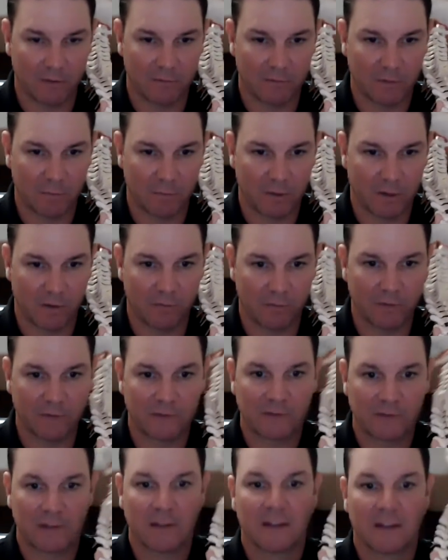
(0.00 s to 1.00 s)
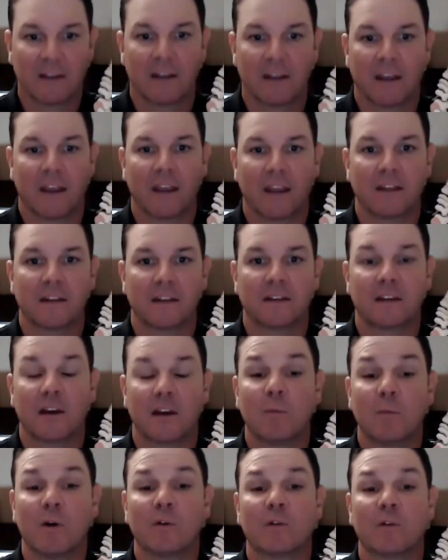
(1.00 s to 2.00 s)
pelvis and the
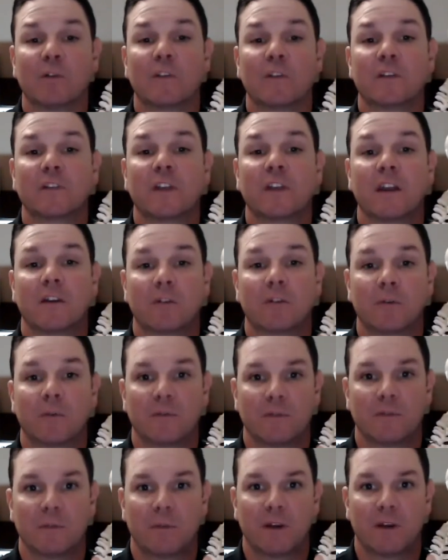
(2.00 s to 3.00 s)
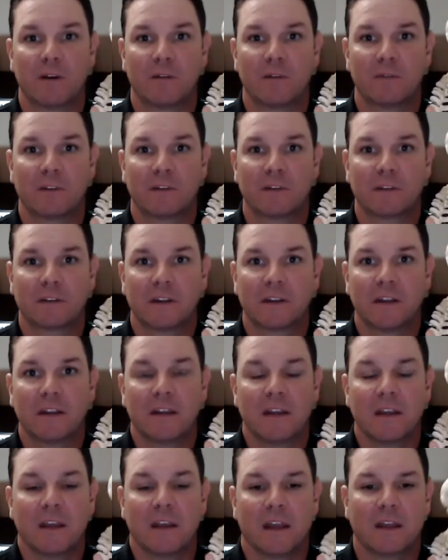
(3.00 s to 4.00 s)
tailbone of the sacrum of the pelvis.
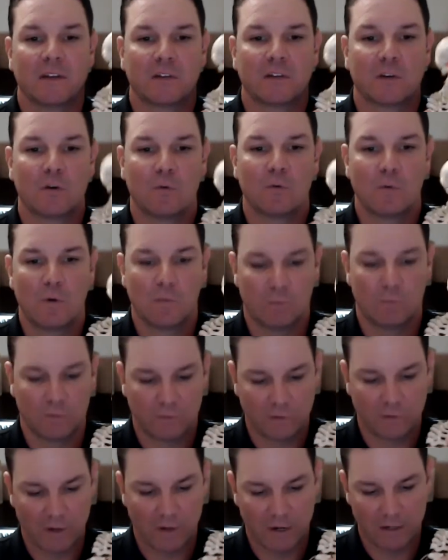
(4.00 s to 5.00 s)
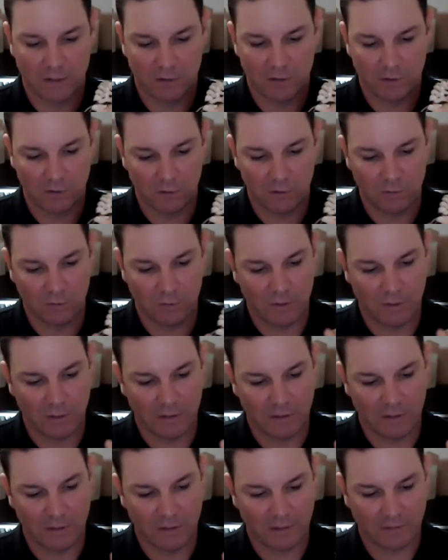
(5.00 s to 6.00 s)
And so what we're trying to do
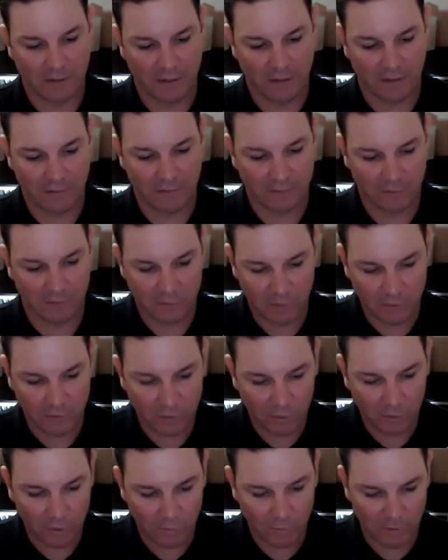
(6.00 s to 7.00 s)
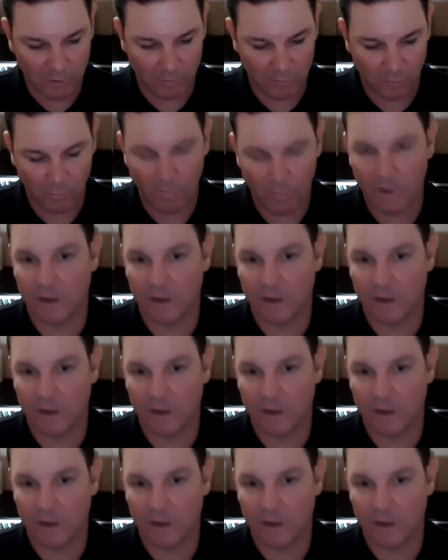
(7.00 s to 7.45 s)
in this case is determine what